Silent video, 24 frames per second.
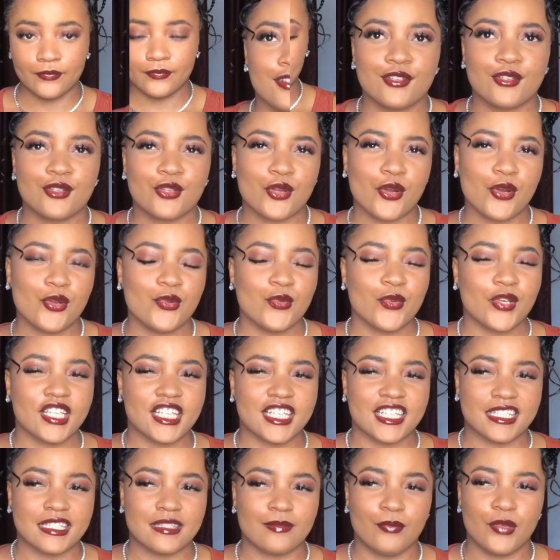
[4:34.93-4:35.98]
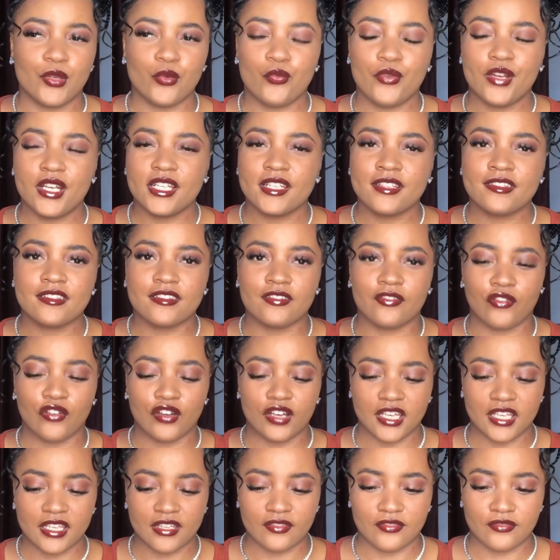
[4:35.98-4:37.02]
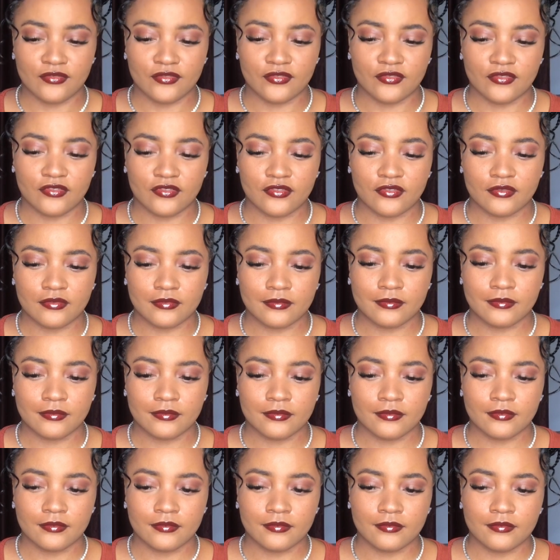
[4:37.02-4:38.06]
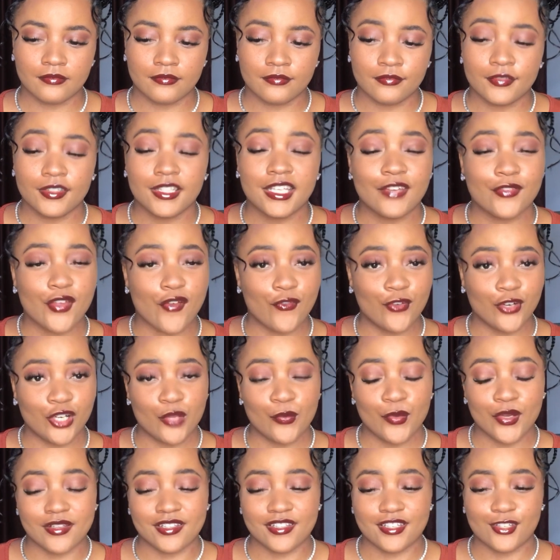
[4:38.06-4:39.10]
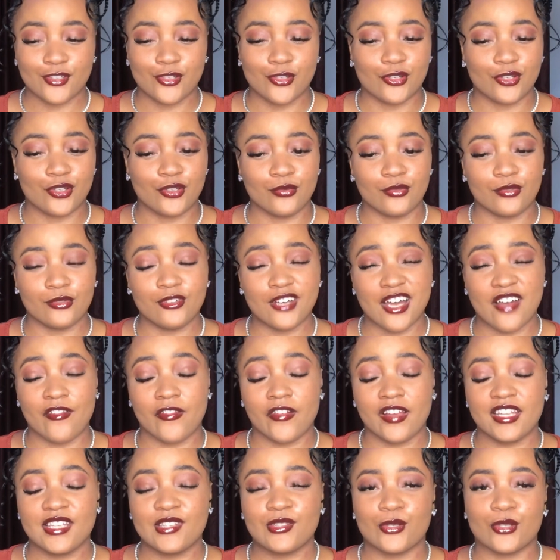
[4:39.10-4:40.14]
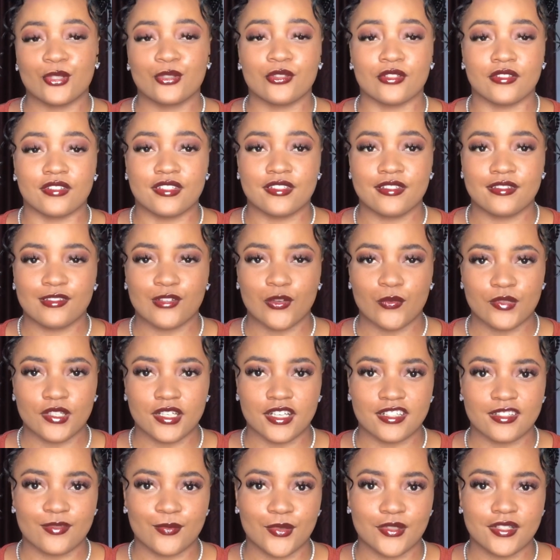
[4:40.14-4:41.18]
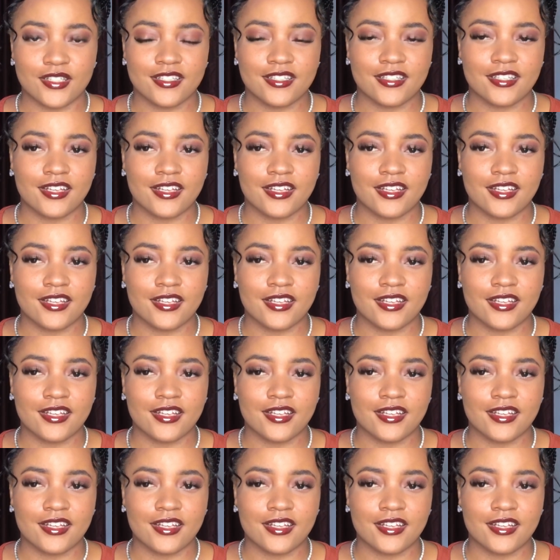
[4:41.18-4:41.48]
The third one is be willing to forgive. If you're following me on TikTok, you would not have already touched on this subject, but